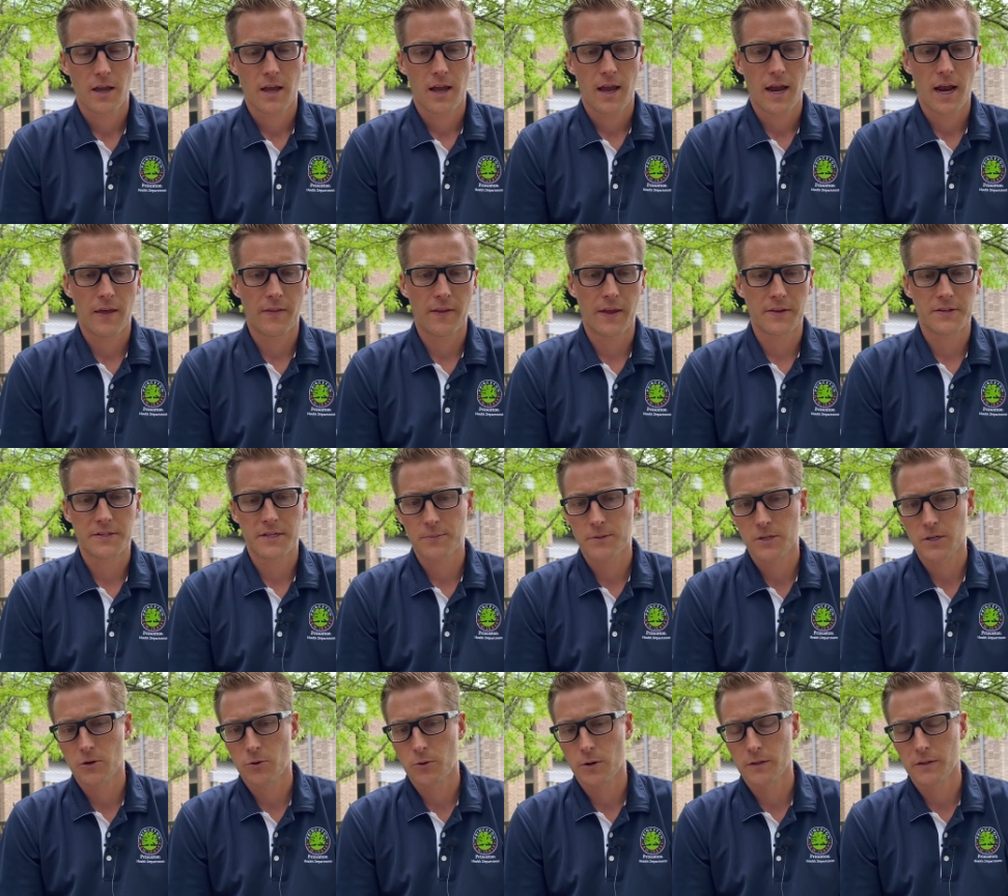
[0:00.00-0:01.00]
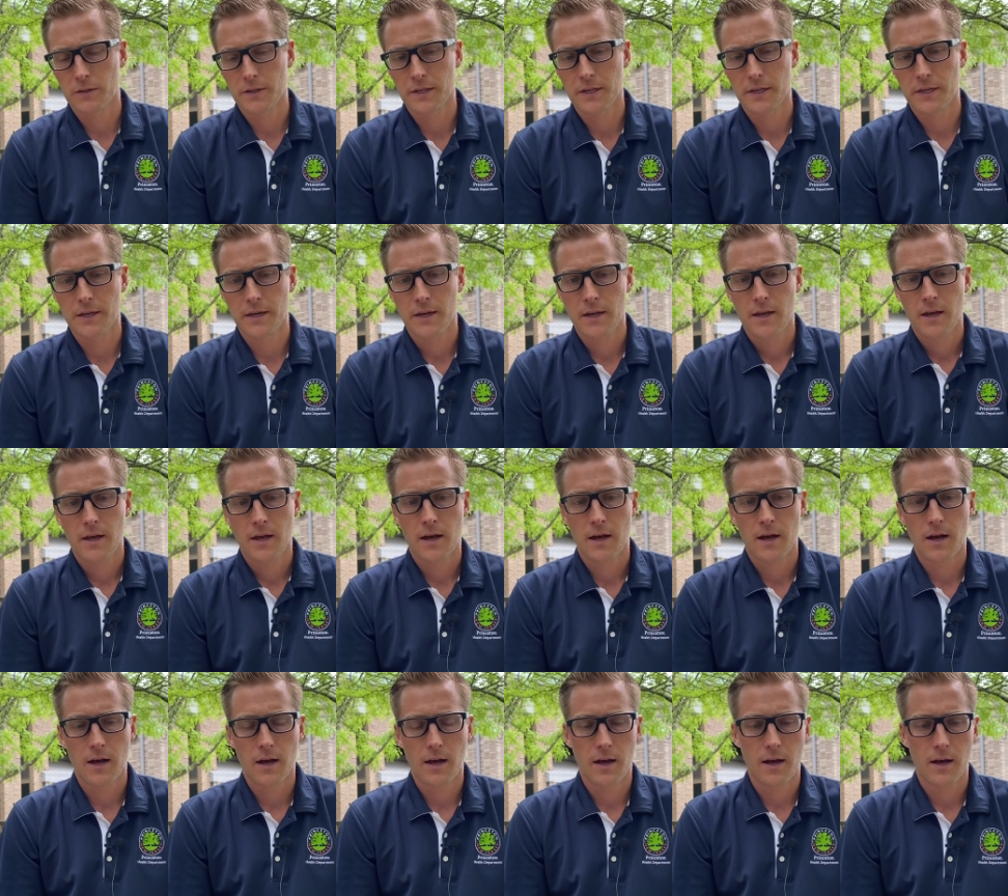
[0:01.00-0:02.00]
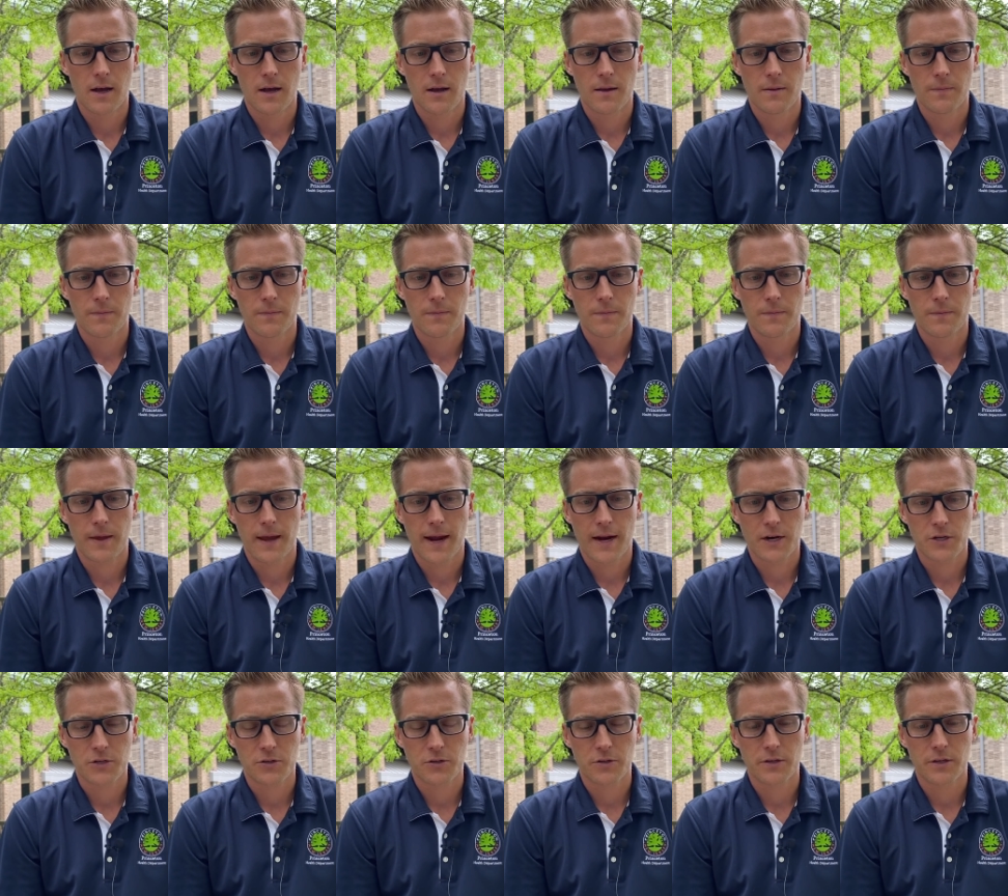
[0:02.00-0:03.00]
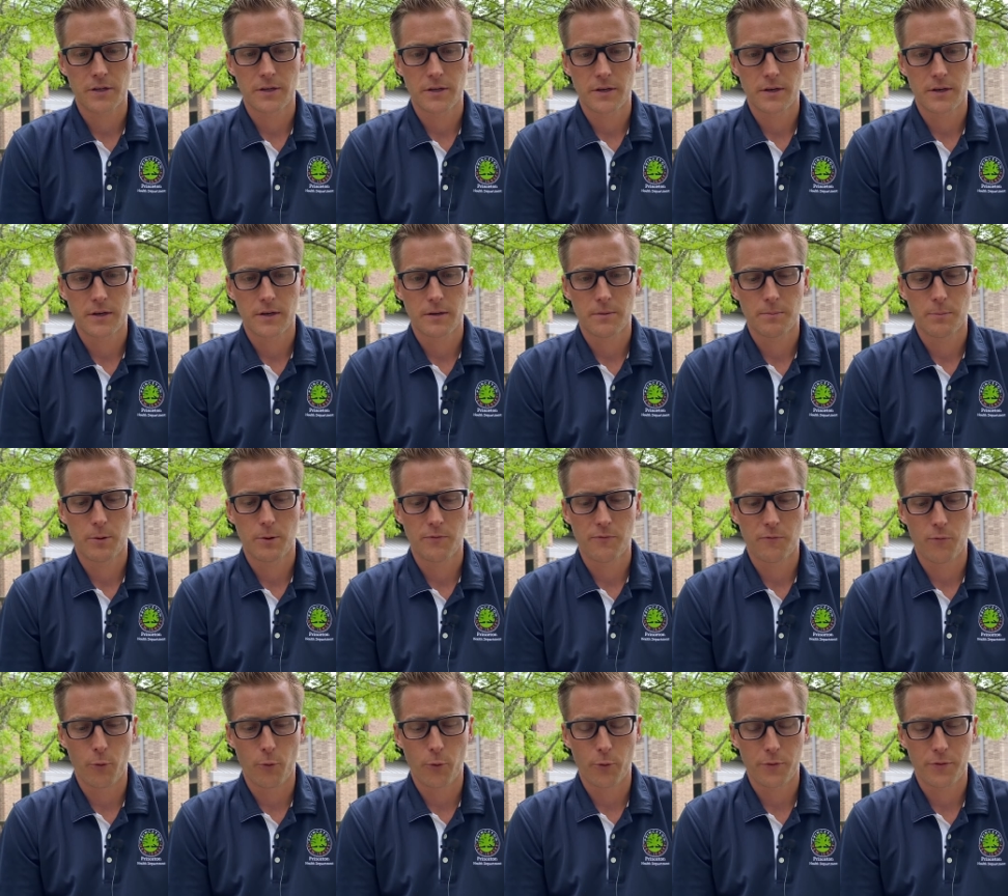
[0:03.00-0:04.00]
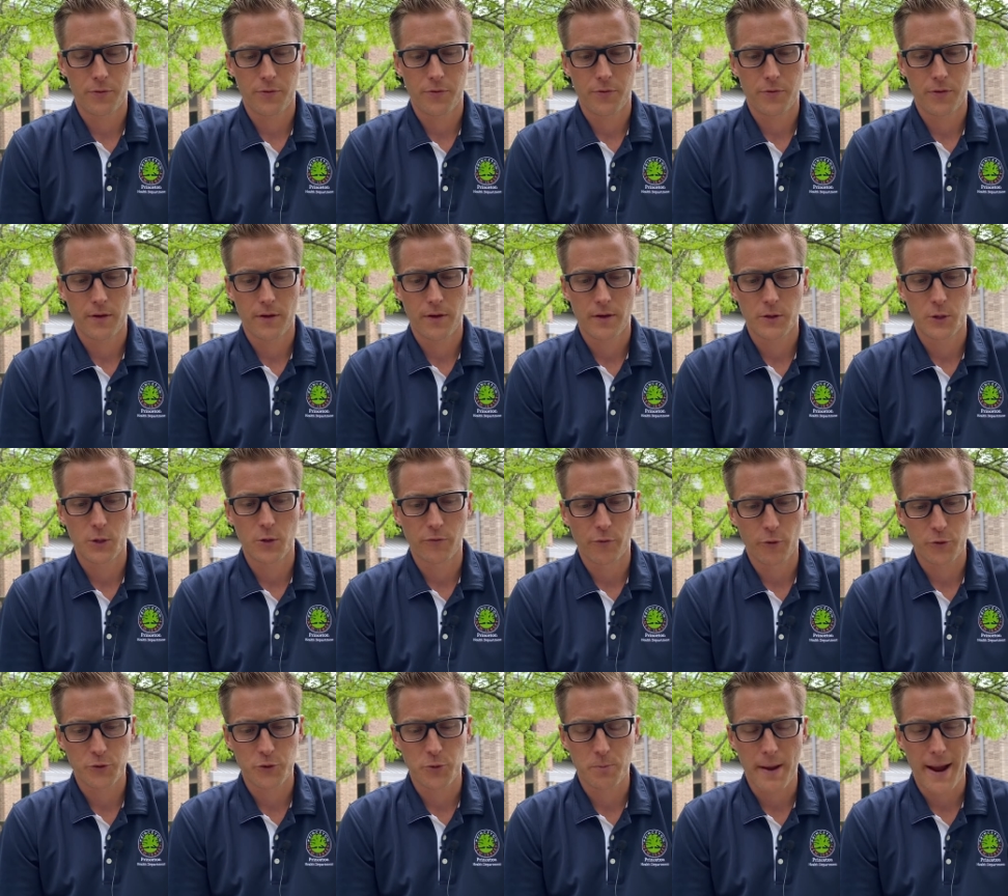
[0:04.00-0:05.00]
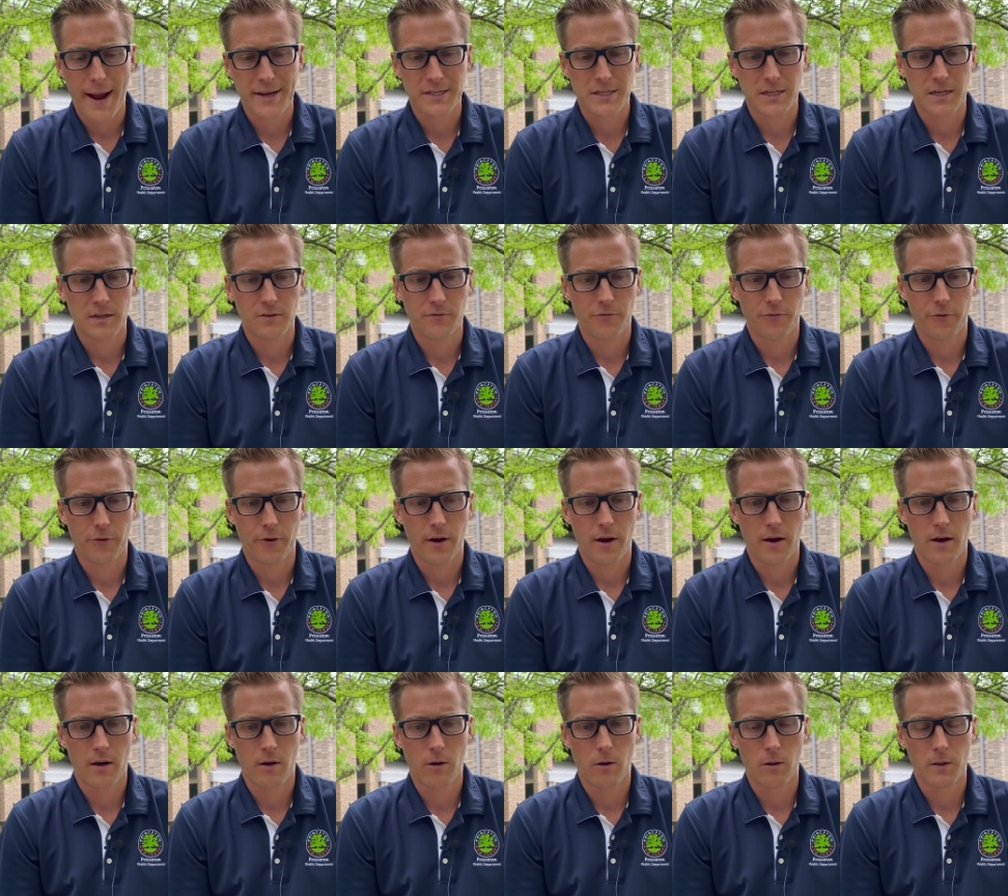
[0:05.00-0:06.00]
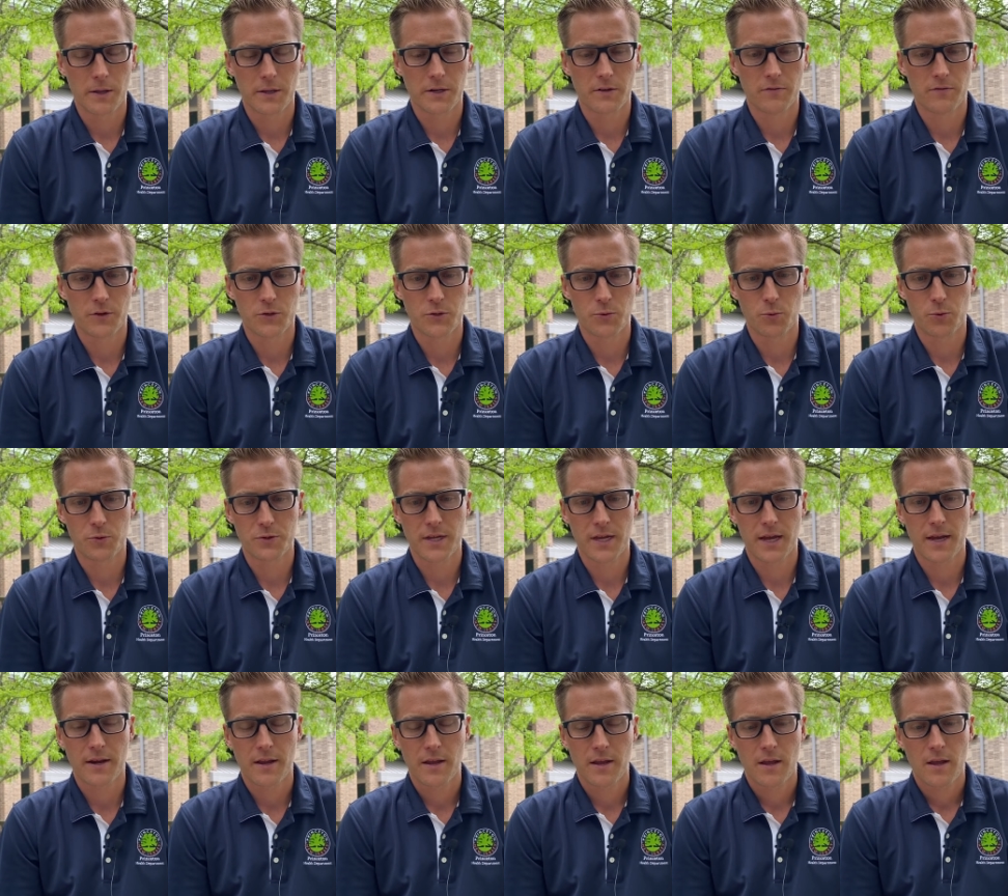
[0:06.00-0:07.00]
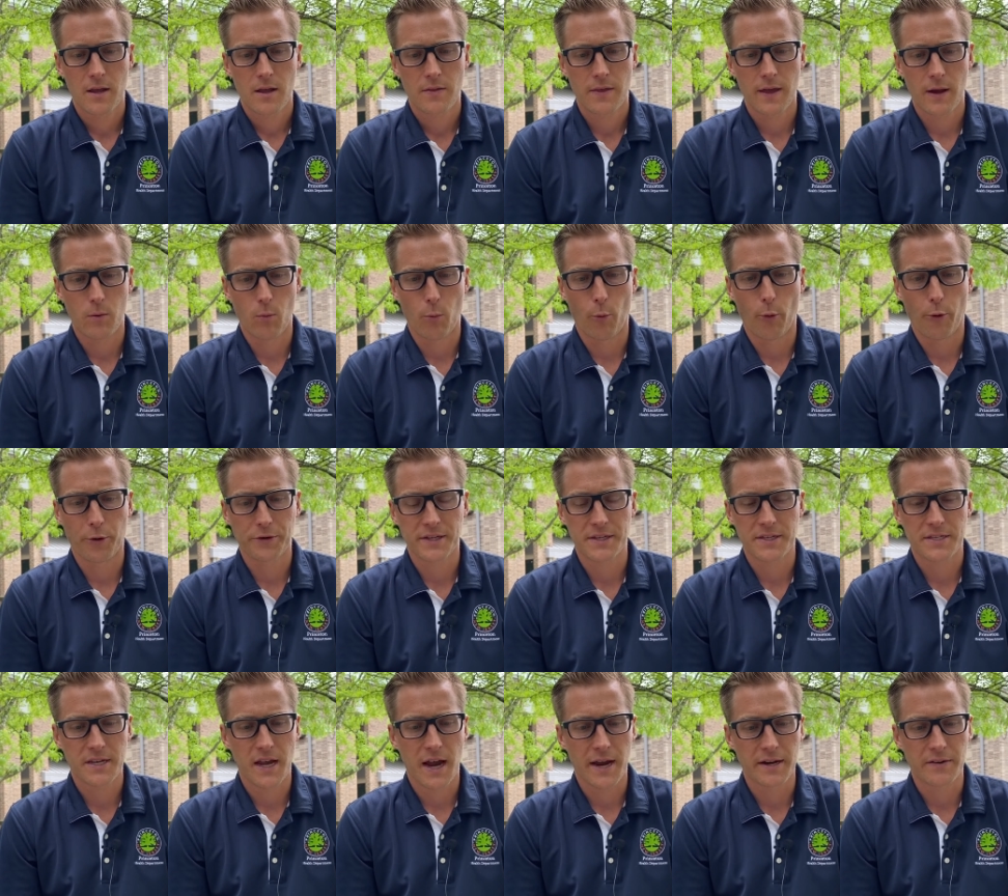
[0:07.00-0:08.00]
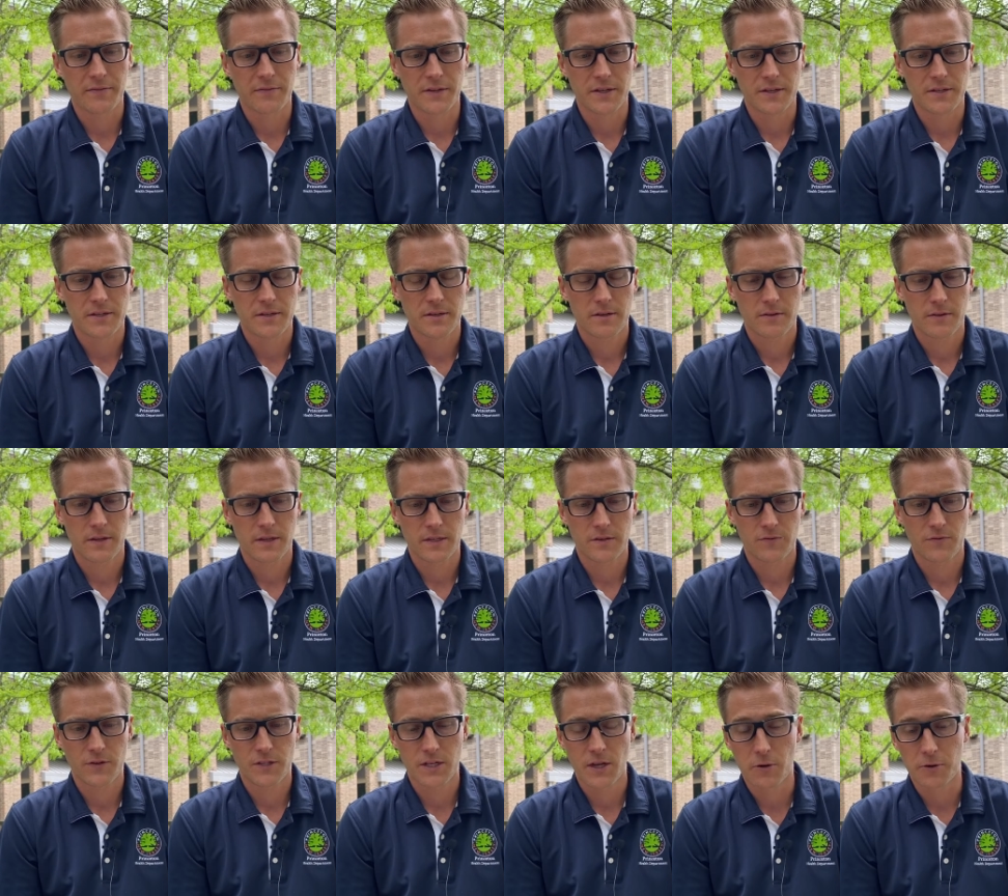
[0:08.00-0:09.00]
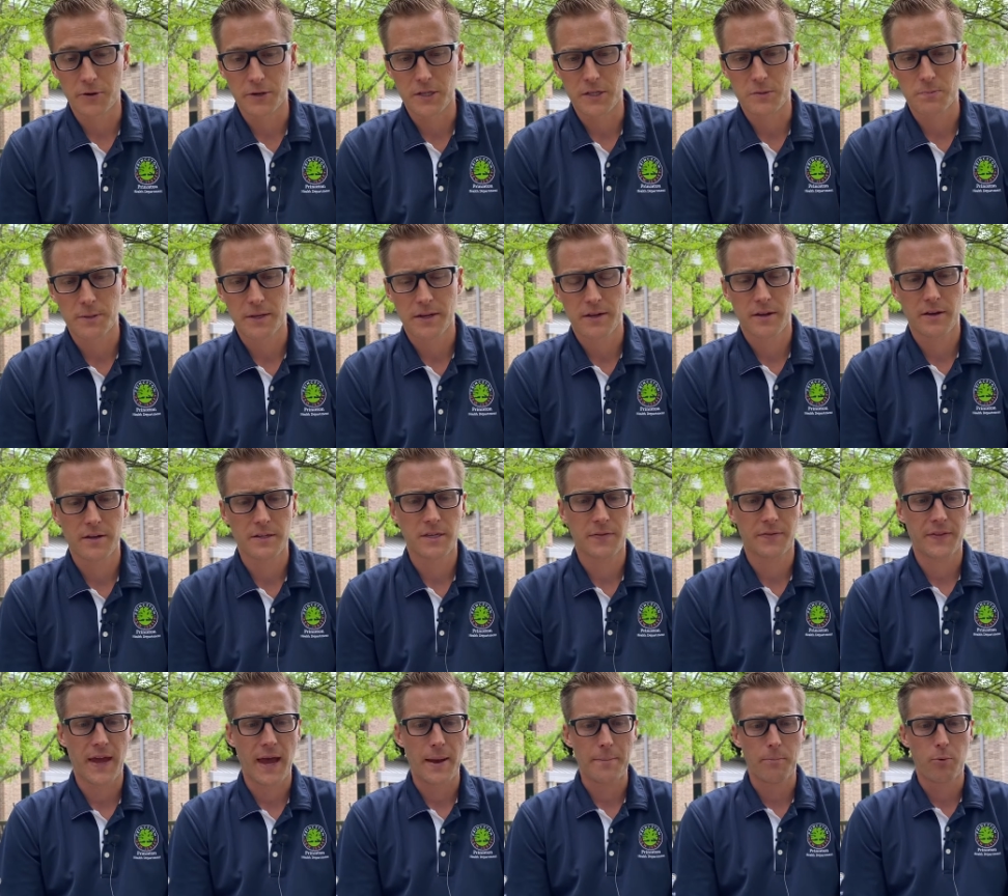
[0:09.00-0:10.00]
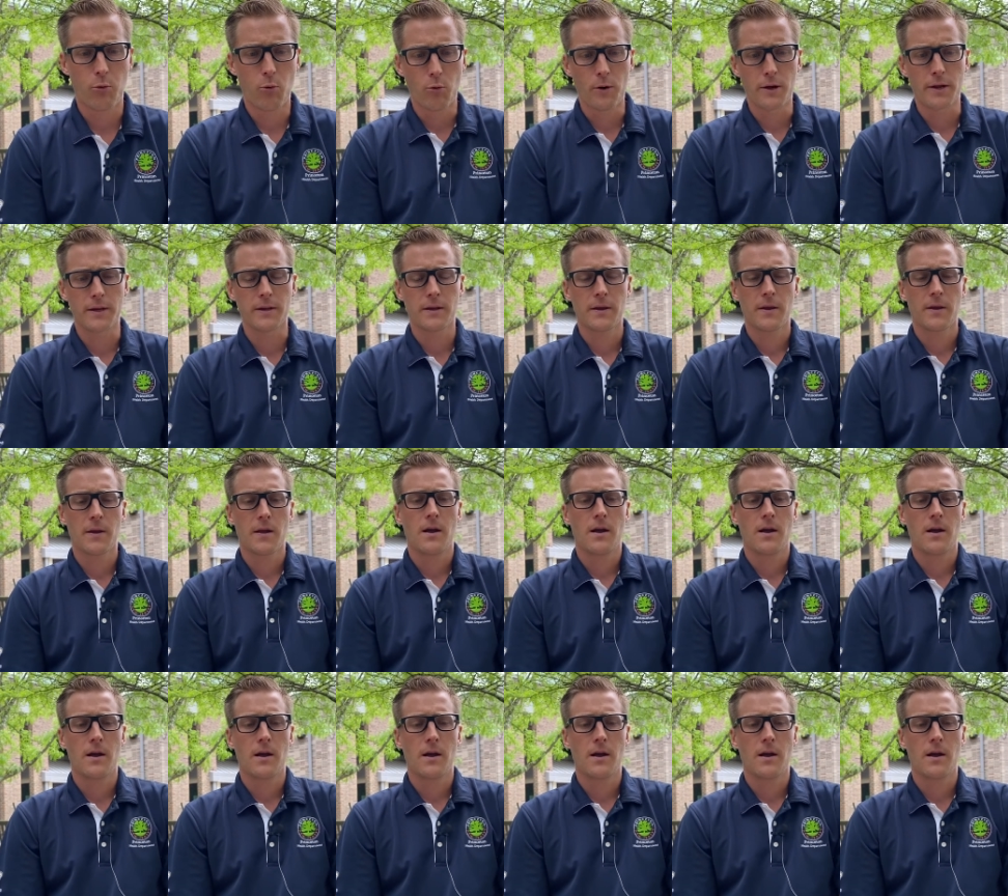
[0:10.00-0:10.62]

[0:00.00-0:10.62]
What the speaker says: and then subsequently put forth universal masking for all individuals that worked inside of these facilities, because at that point